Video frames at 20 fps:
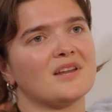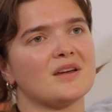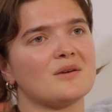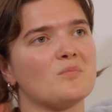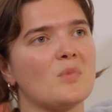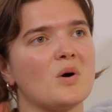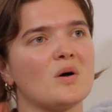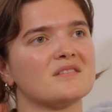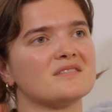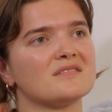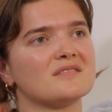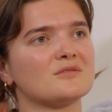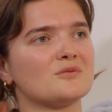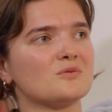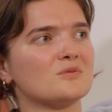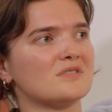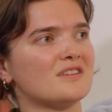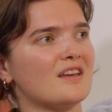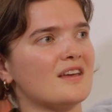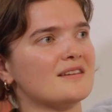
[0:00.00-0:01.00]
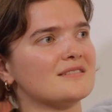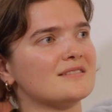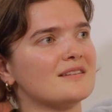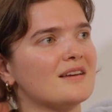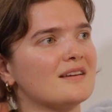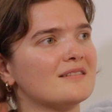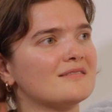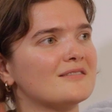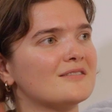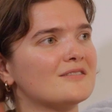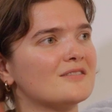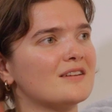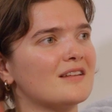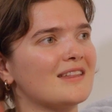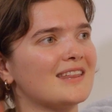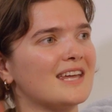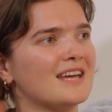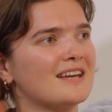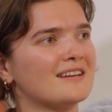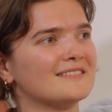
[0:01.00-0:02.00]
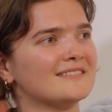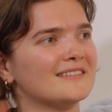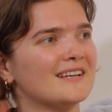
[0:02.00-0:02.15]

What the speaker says: Martin Scorsese or anything.